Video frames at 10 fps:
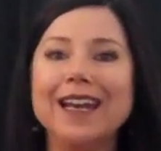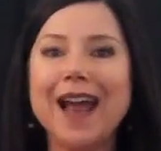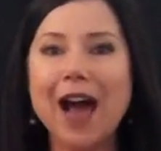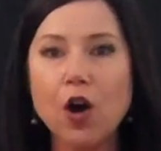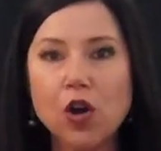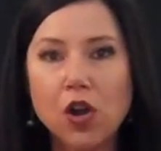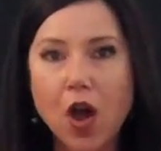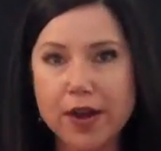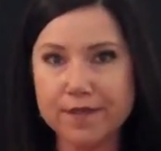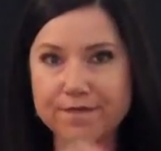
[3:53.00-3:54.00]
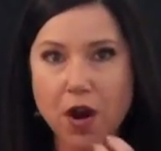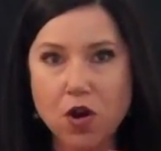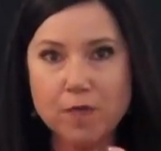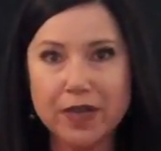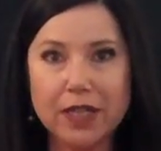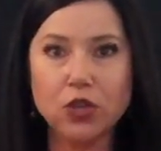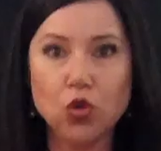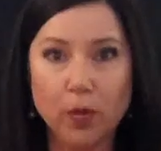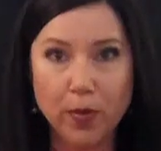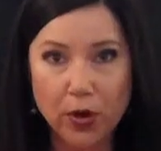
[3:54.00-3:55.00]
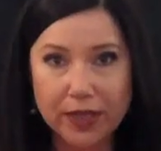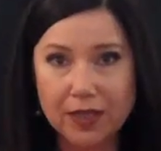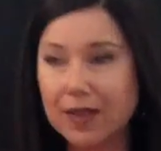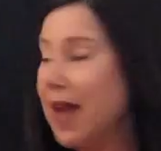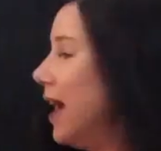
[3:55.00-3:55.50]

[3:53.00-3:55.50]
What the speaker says: in an alkaline environment in your body,